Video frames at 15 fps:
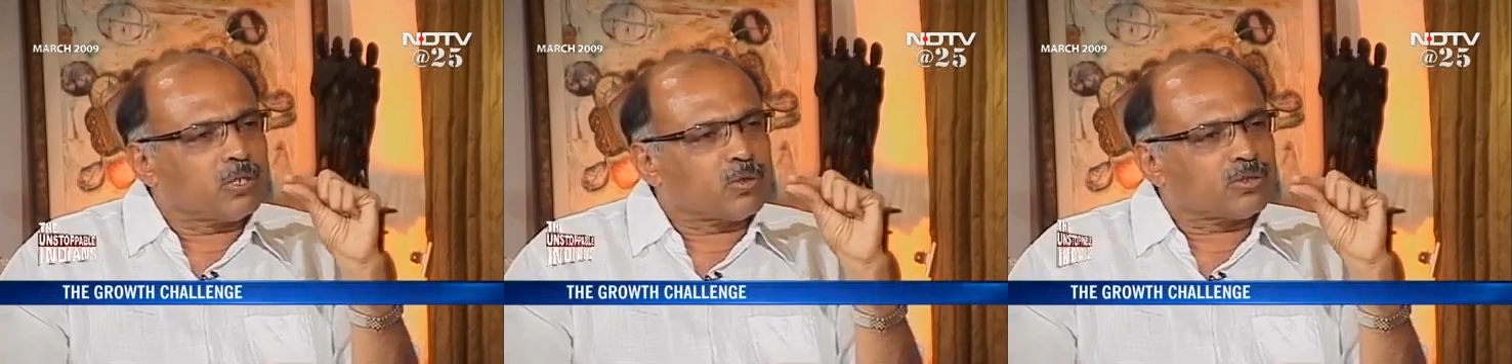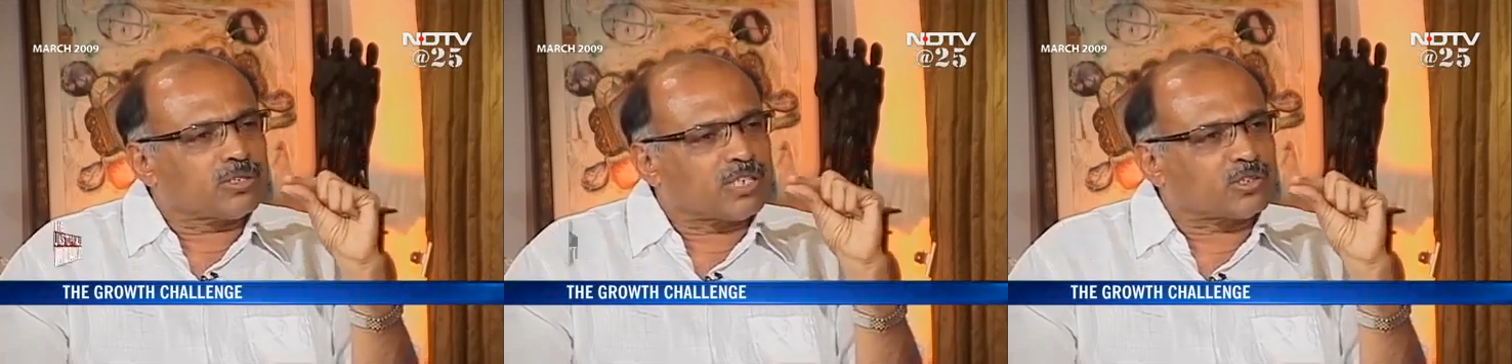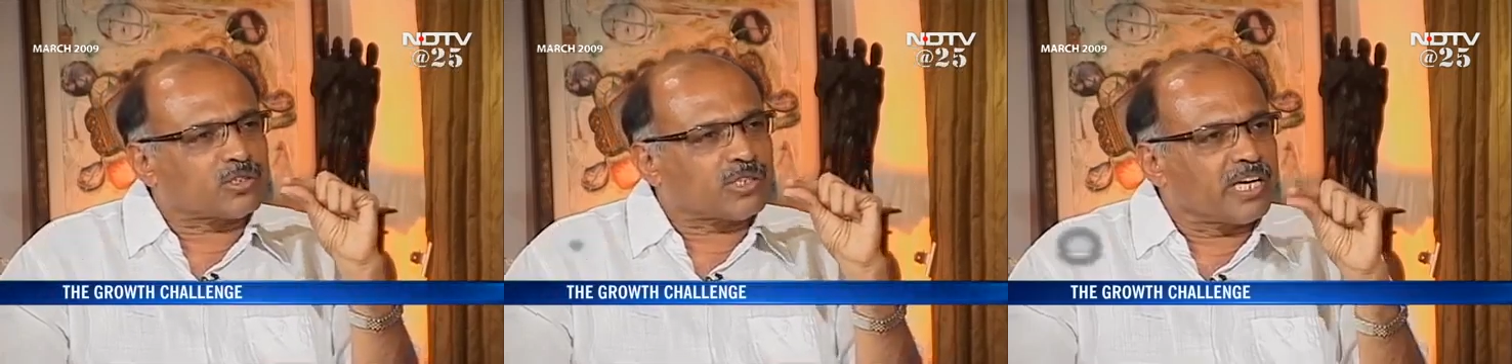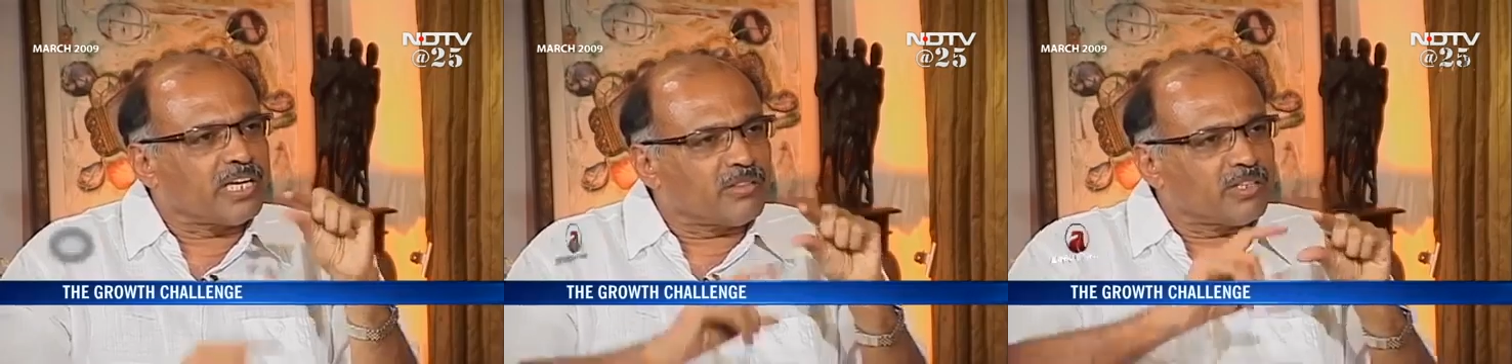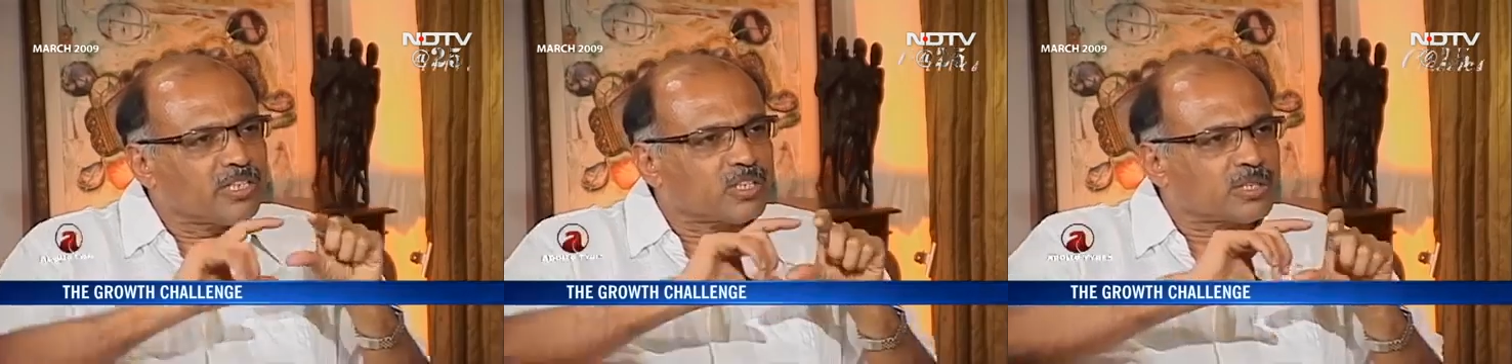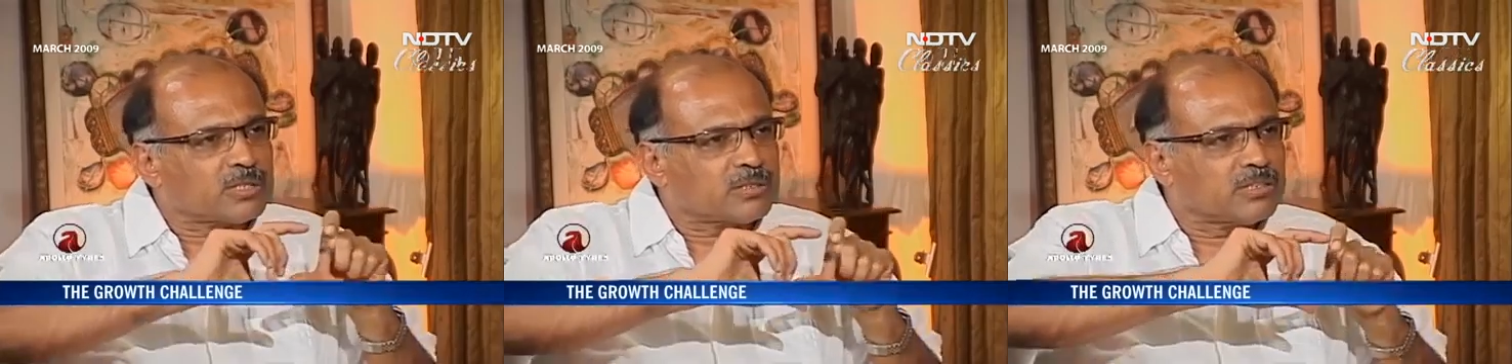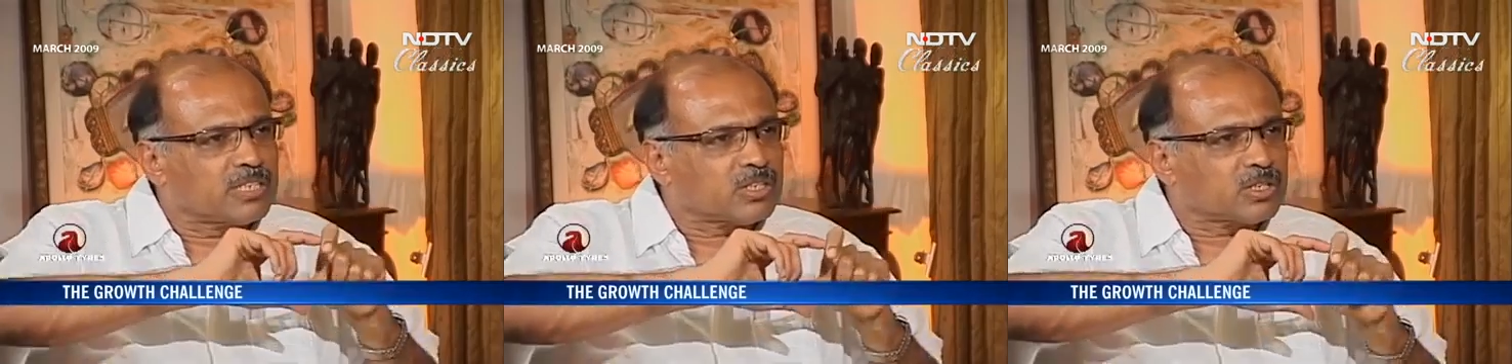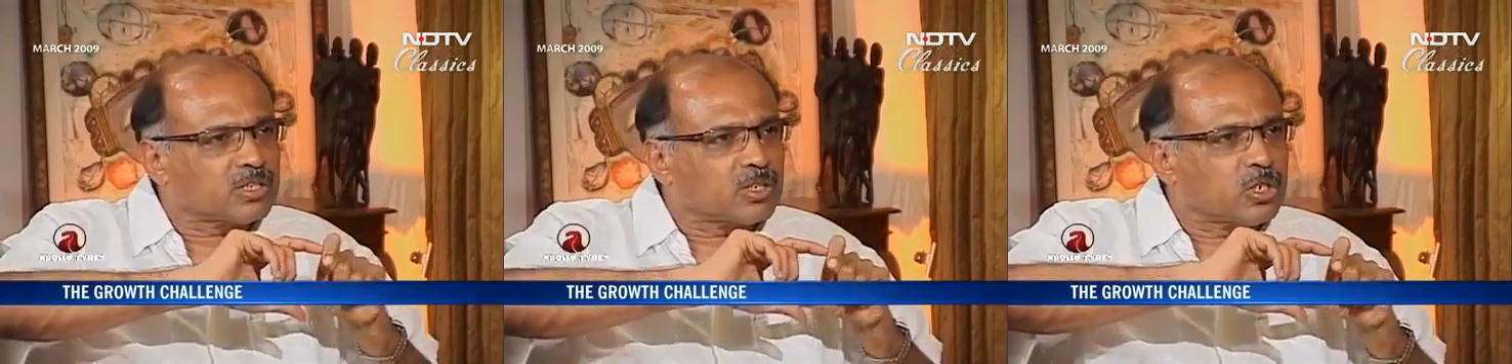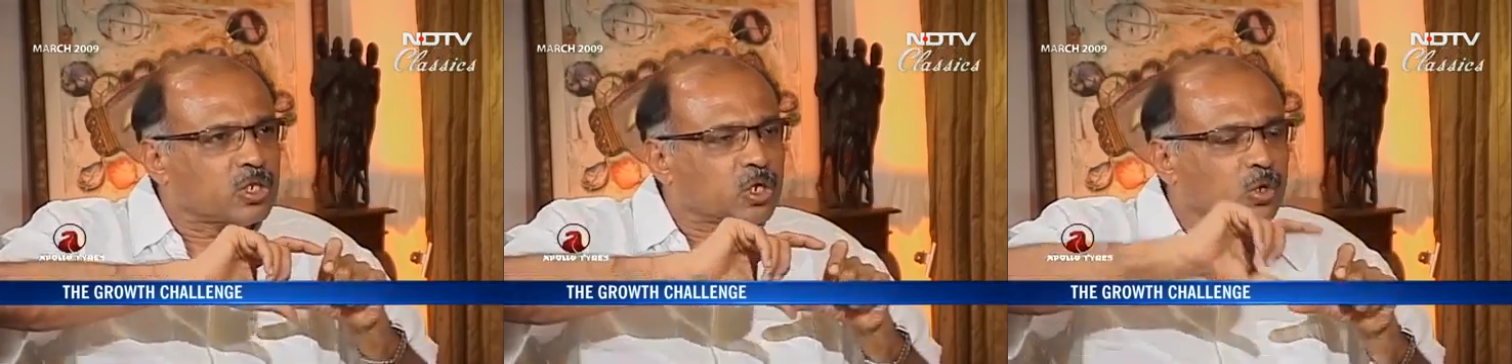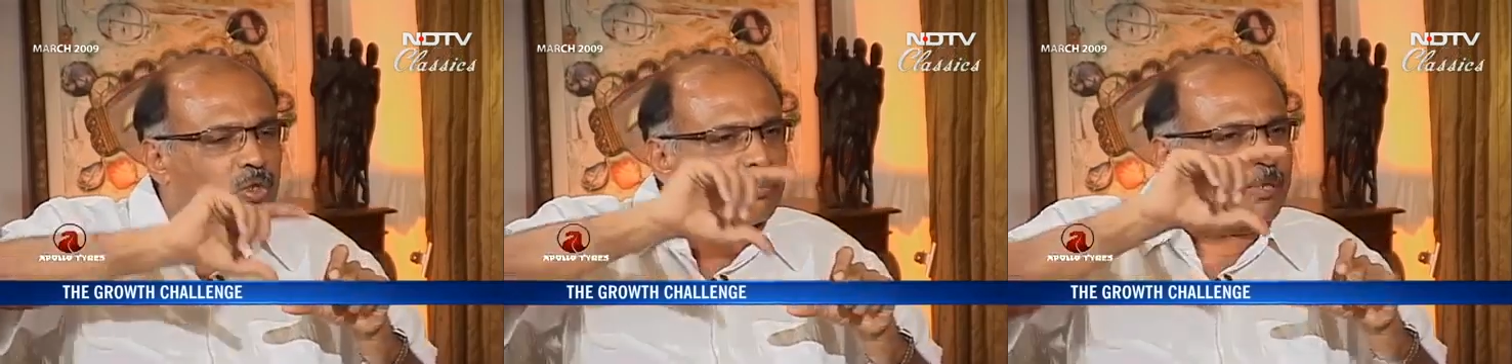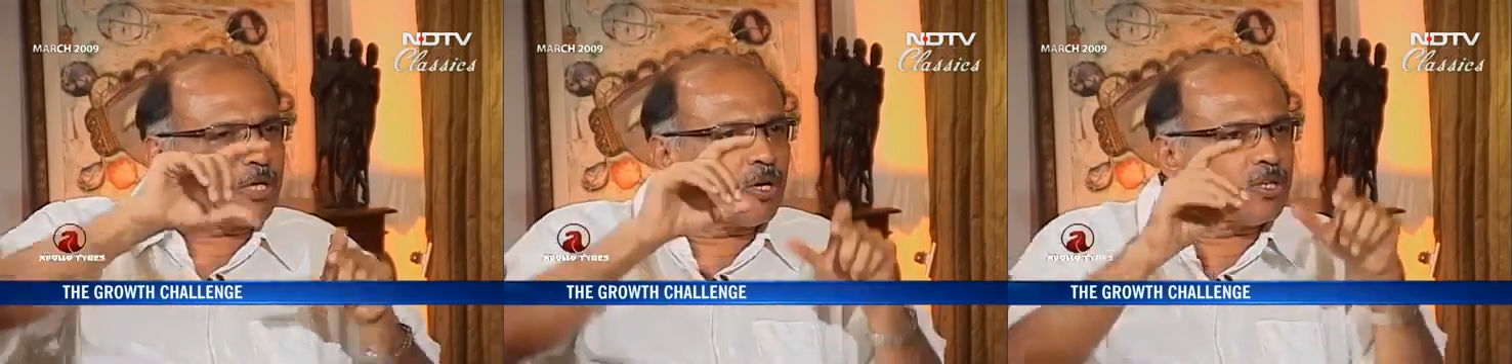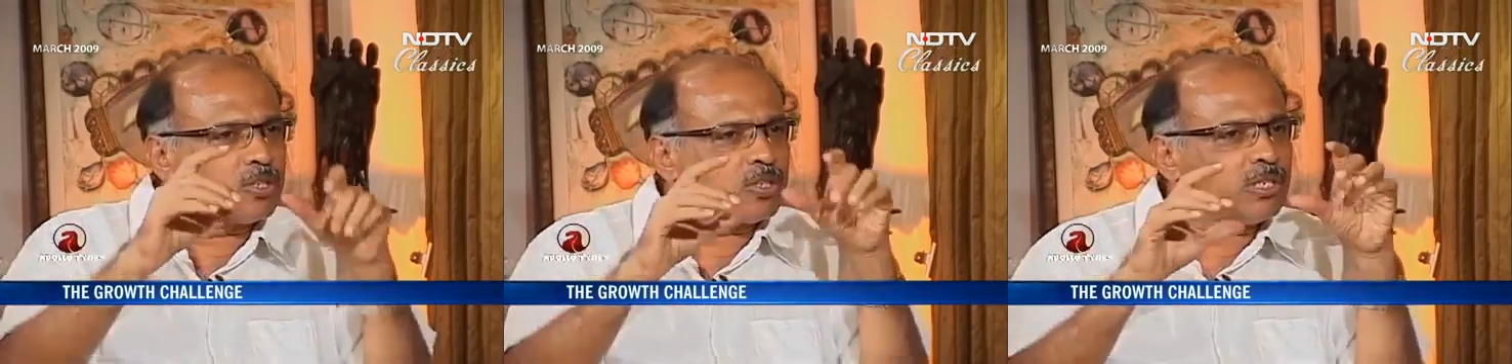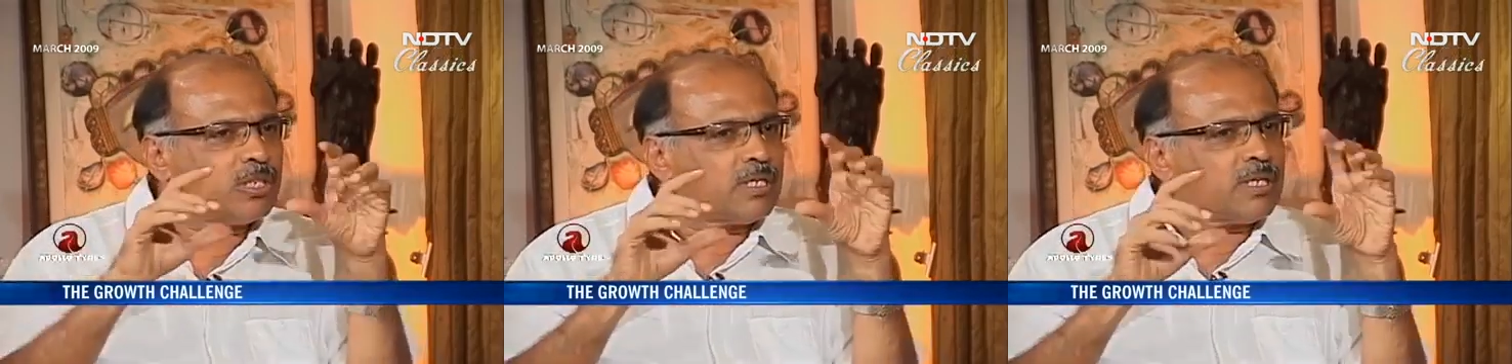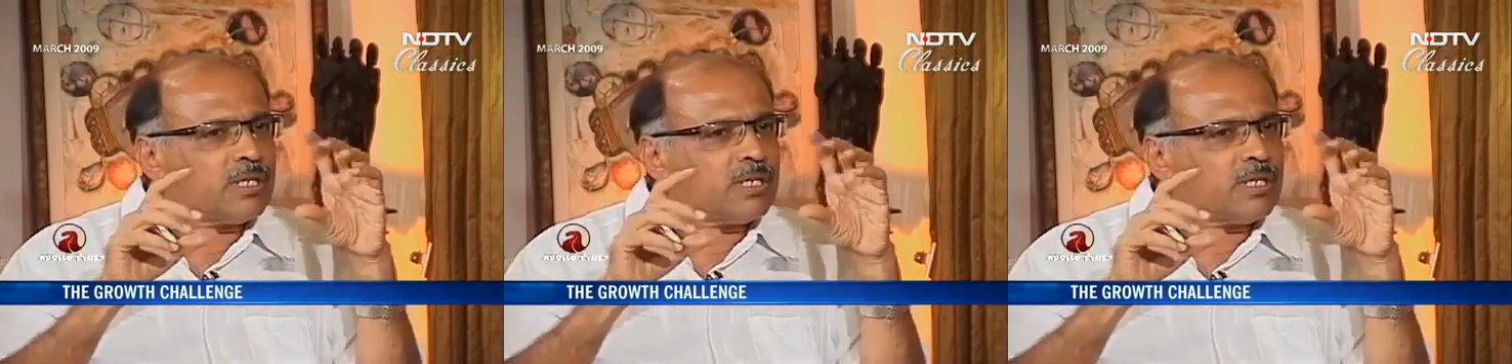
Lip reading: to sustain this growth, because